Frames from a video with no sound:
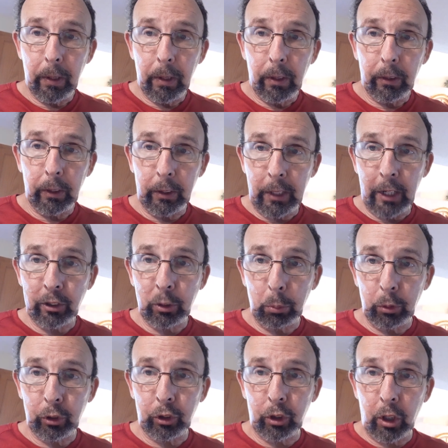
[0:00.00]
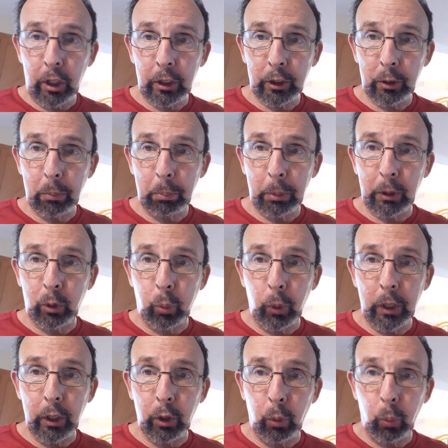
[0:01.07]
The decimal starts
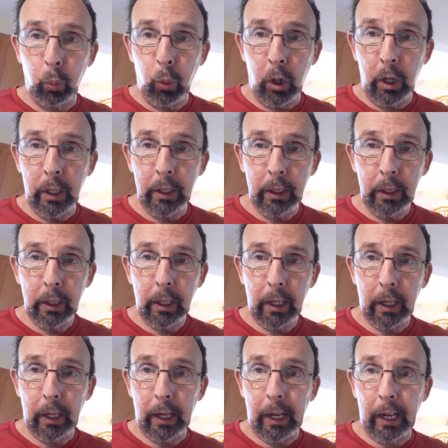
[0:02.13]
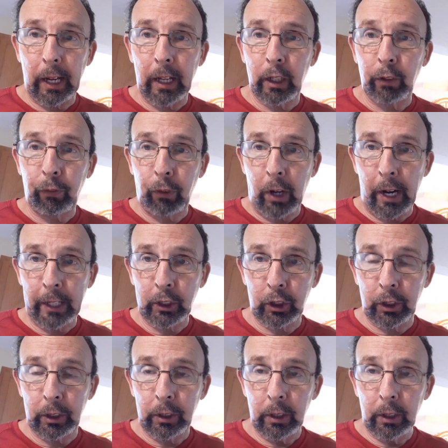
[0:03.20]
between the 1 and the
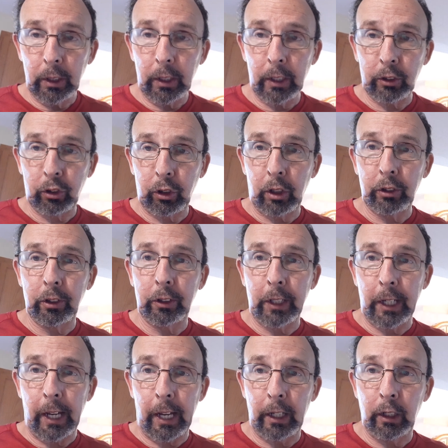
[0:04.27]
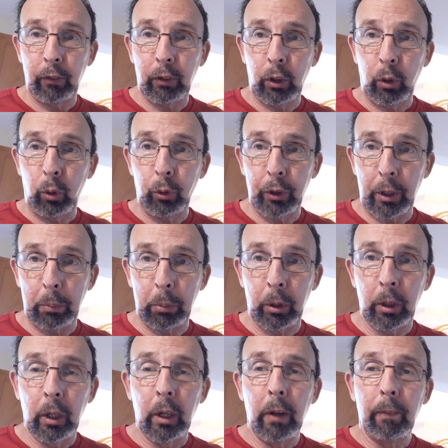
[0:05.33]
fraction. It starts at the end of the whole
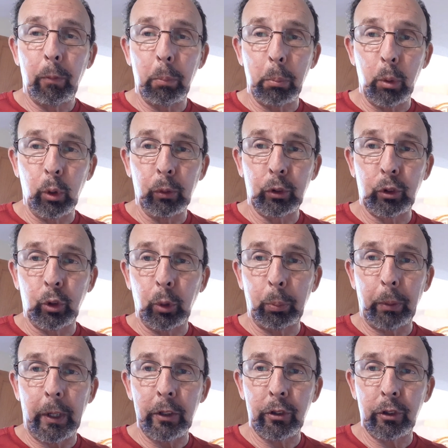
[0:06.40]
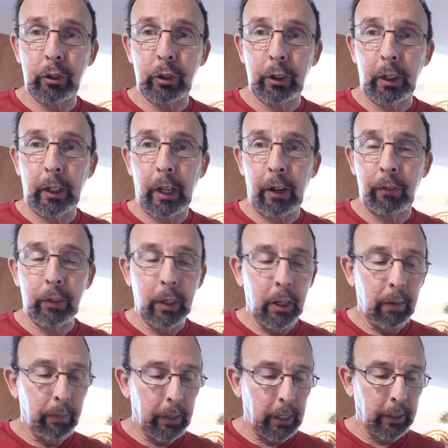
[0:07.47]
number, moves 2 places to the left,
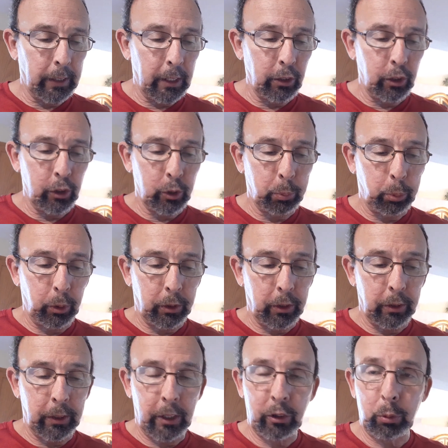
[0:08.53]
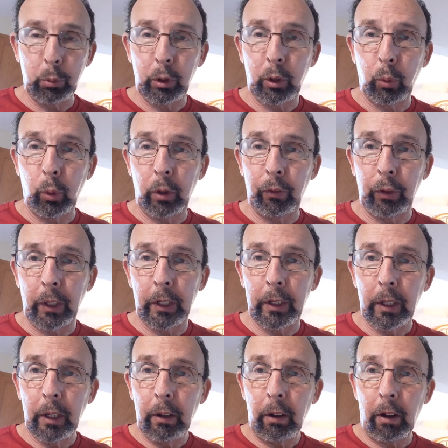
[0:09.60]
and then you just put the decimal equivalent
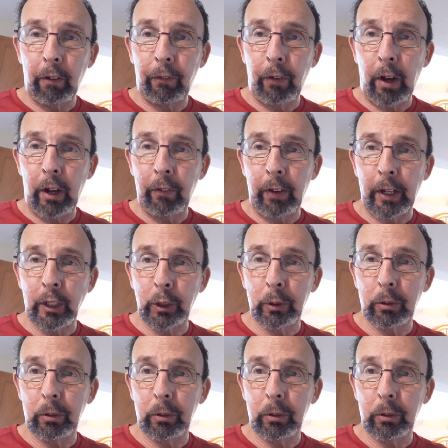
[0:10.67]
of 5H,